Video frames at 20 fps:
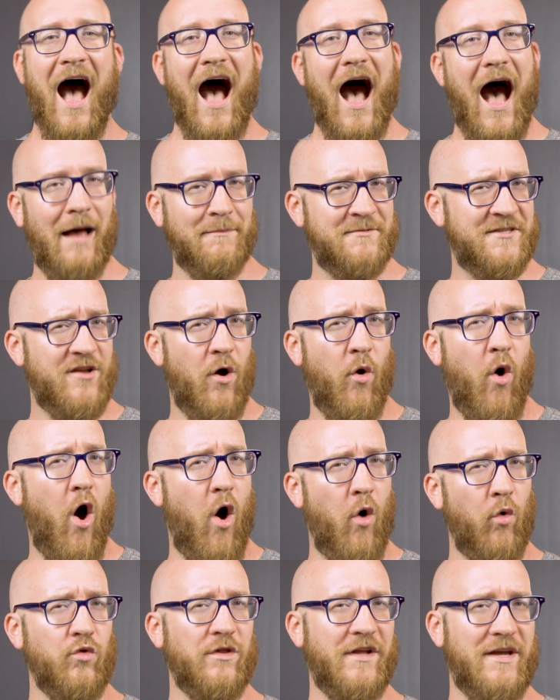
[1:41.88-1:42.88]
Hops don't
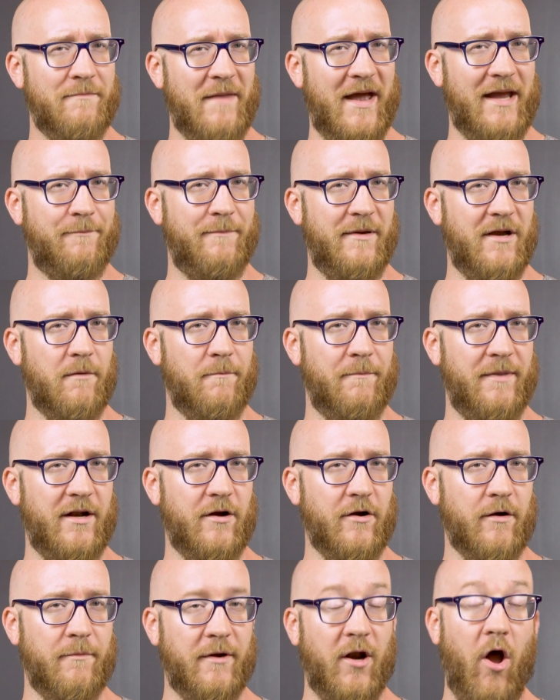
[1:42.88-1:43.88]
only make beer
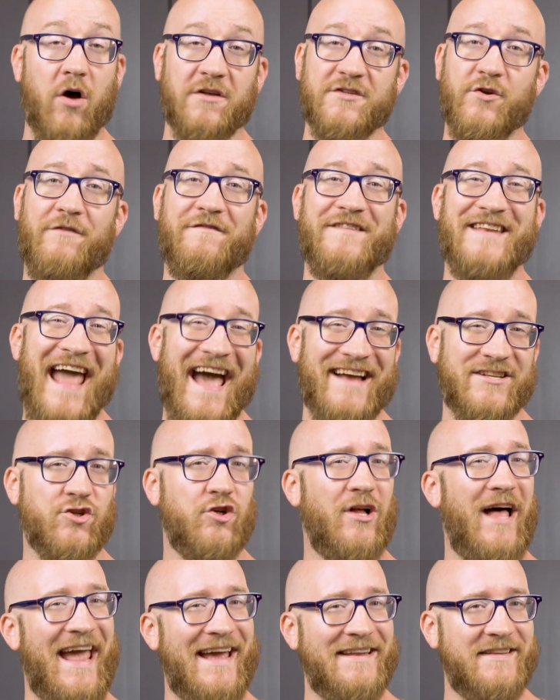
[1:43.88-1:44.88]
bitter, but also have
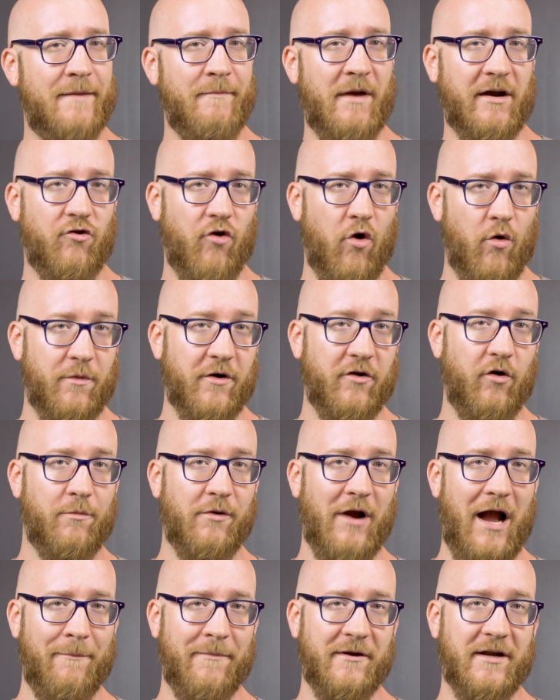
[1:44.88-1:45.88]
natural antimicrobial
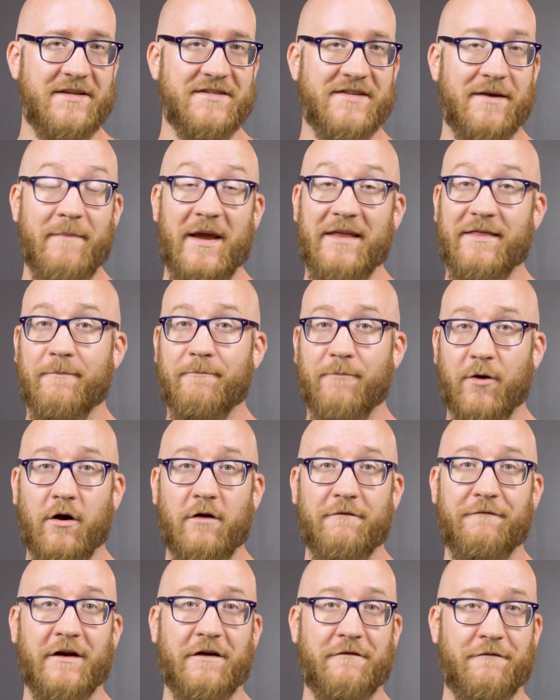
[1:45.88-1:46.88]
properties that made them
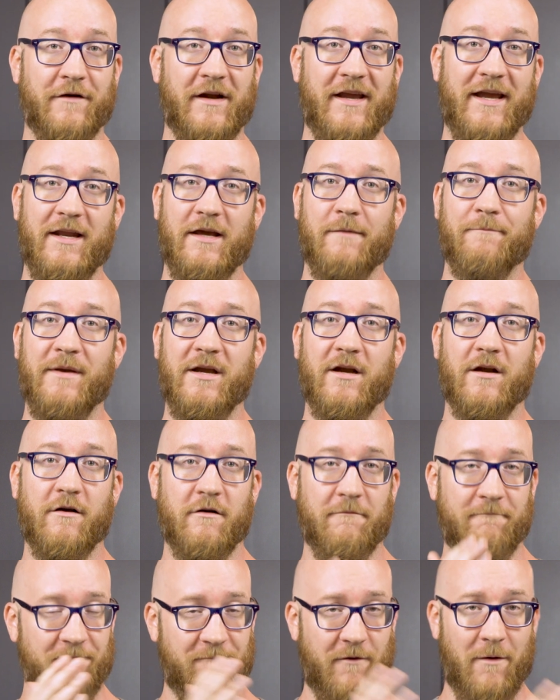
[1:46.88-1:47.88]
perfect for getting
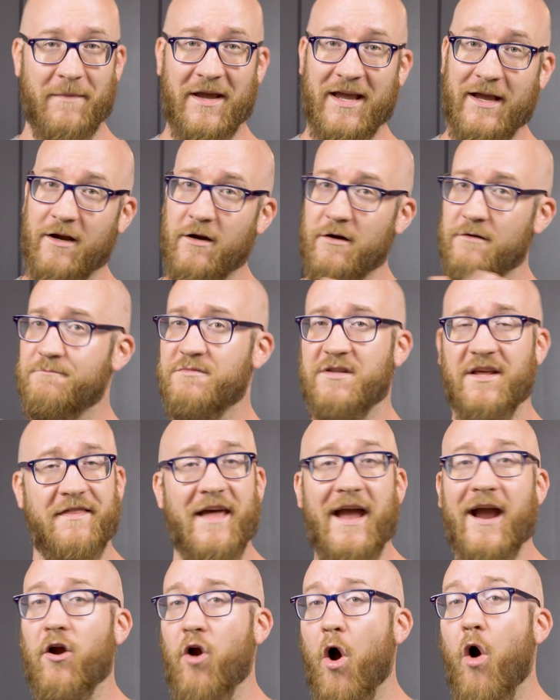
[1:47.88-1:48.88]
beer from here to
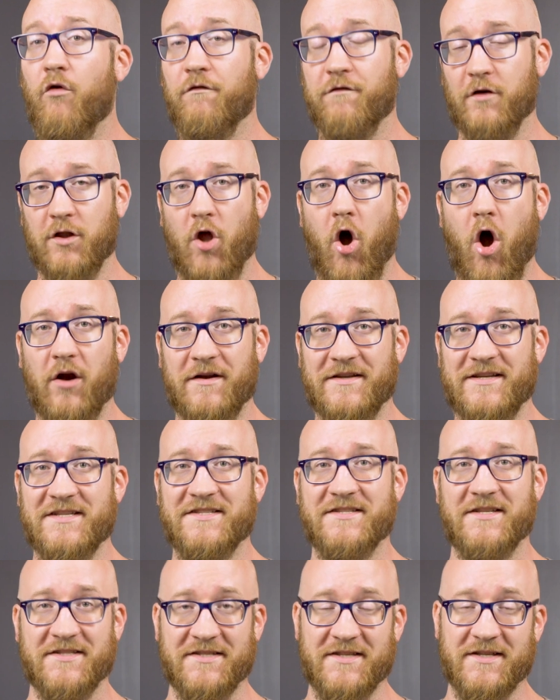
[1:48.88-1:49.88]
there over long
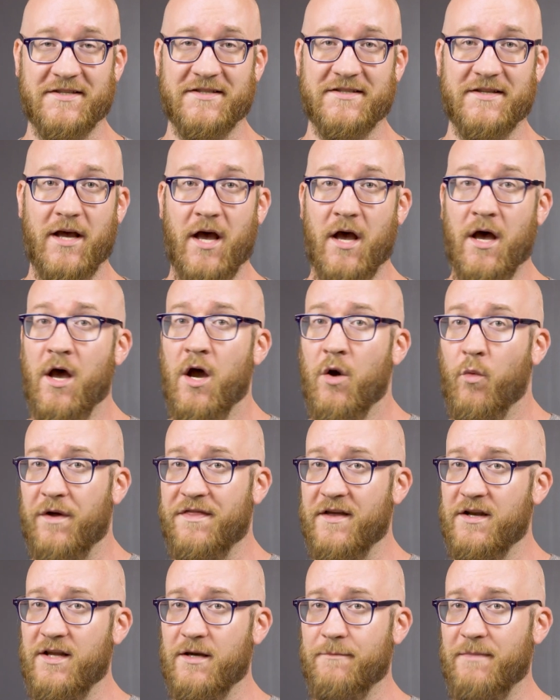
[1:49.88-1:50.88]
distances. With
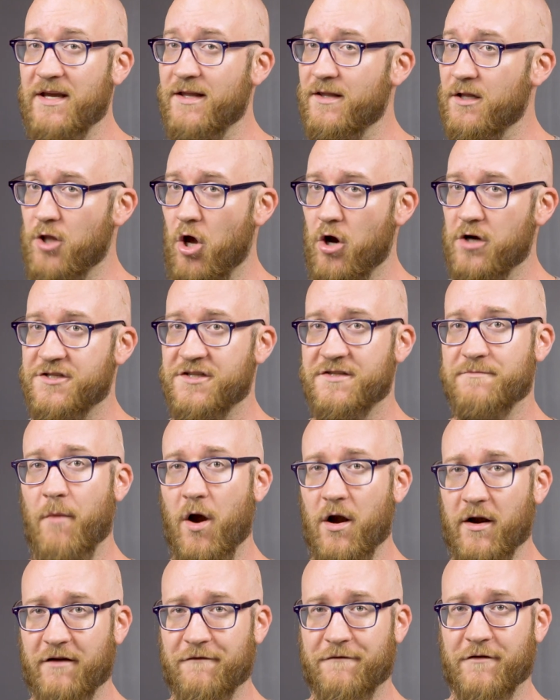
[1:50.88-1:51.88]
India being the largest
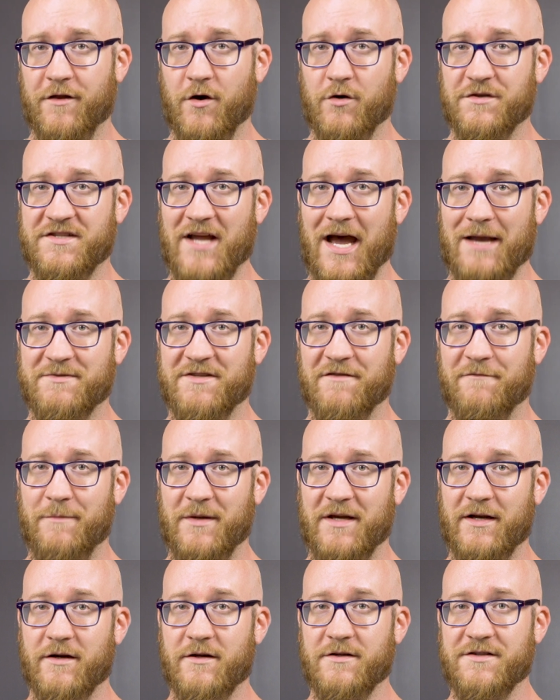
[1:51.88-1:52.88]
market for those types of
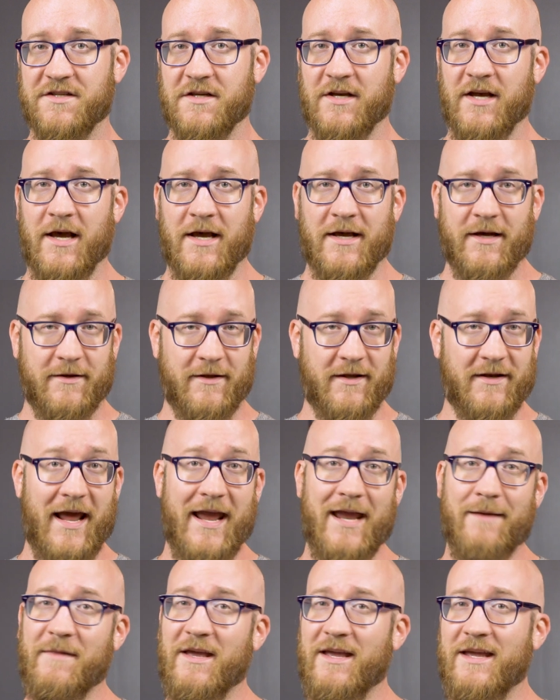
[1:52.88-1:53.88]
beers, the
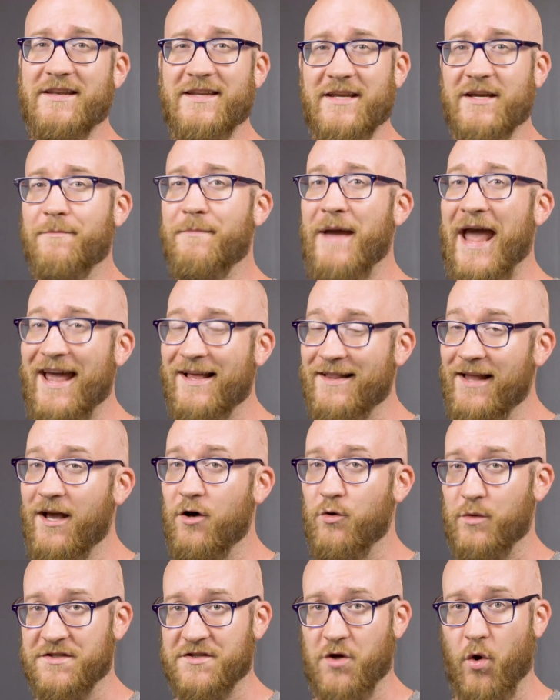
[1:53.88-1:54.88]
name India Pale
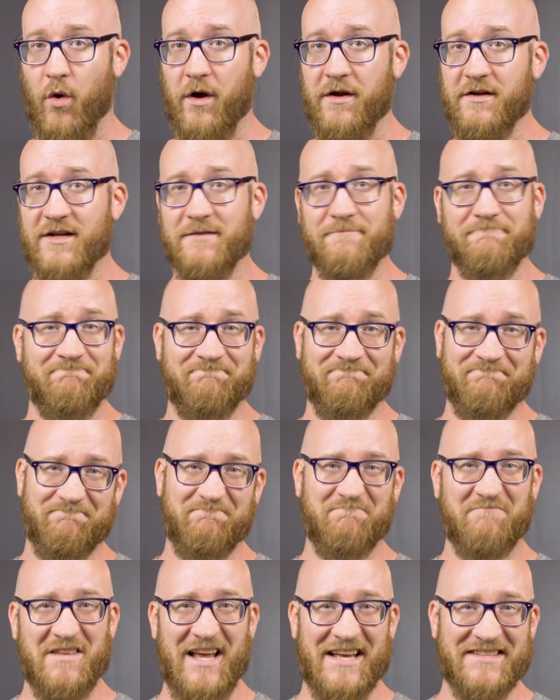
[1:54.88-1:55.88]
Ale was coined and
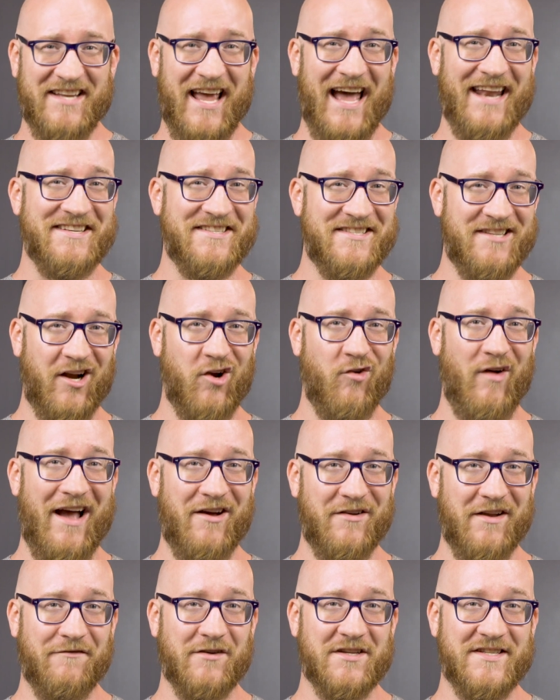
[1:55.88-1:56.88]
has kind of stuck
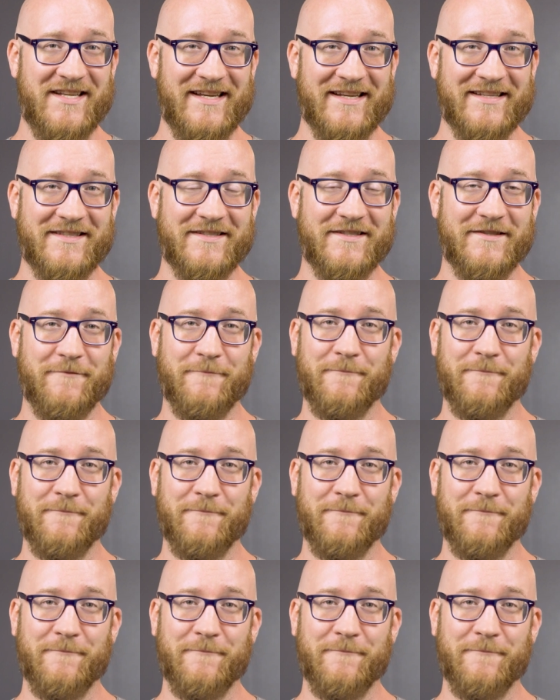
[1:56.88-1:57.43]
around ever since.